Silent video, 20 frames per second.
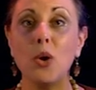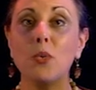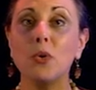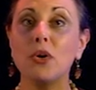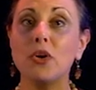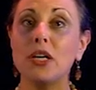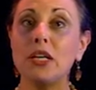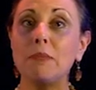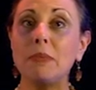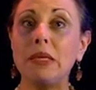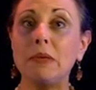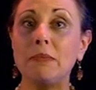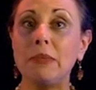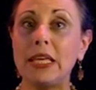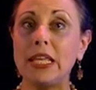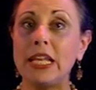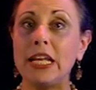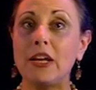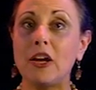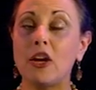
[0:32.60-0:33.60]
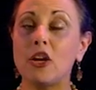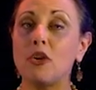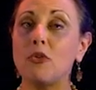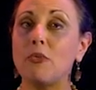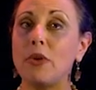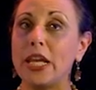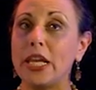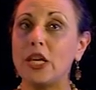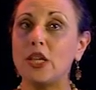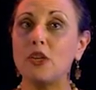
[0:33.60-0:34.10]
We're going to be meeting on a
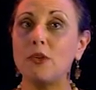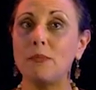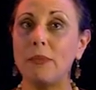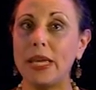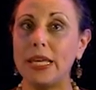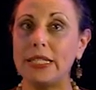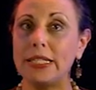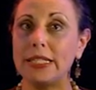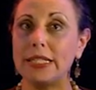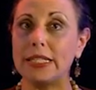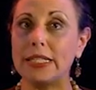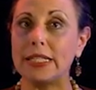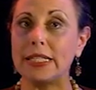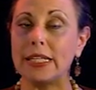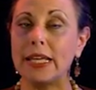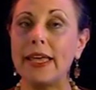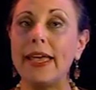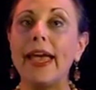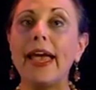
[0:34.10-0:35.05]
regular basis,